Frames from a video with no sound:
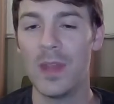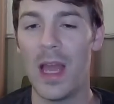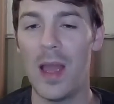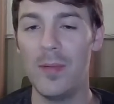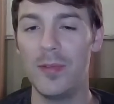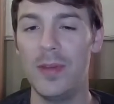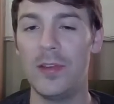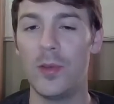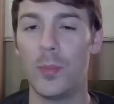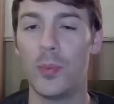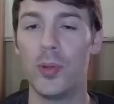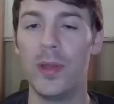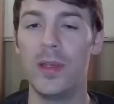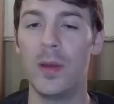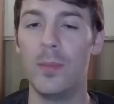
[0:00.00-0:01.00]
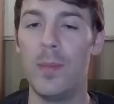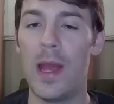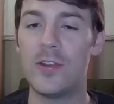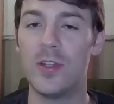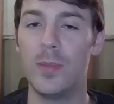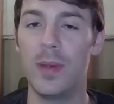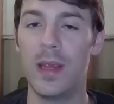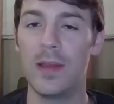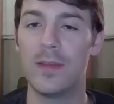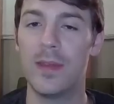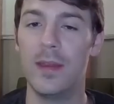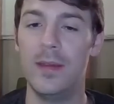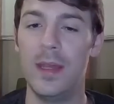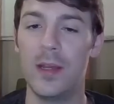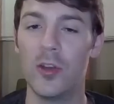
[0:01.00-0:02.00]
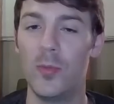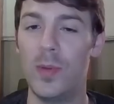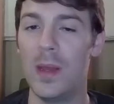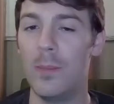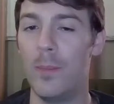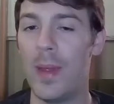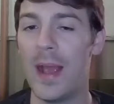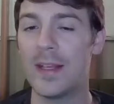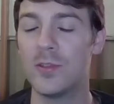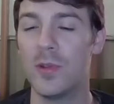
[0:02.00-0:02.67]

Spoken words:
obviously has a pretty good matchup against the Diggersby and back.